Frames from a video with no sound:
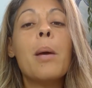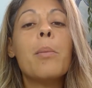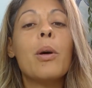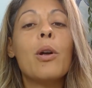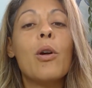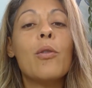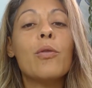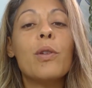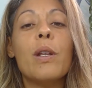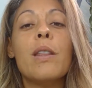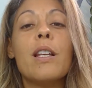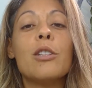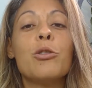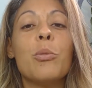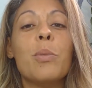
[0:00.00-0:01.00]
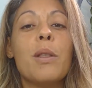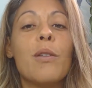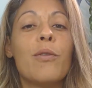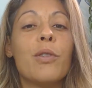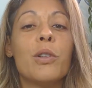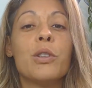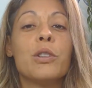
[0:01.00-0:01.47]
but hopefully this will be
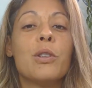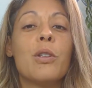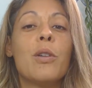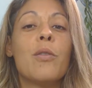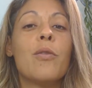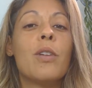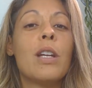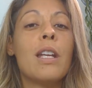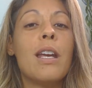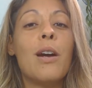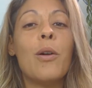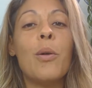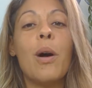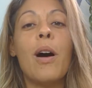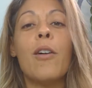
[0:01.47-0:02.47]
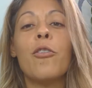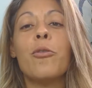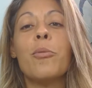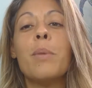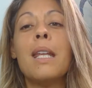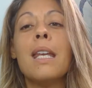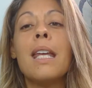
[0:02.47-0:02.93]
the first video of
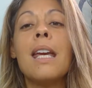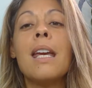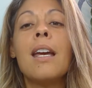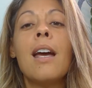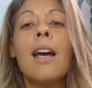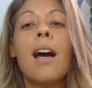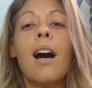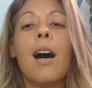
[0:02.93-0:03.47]
many.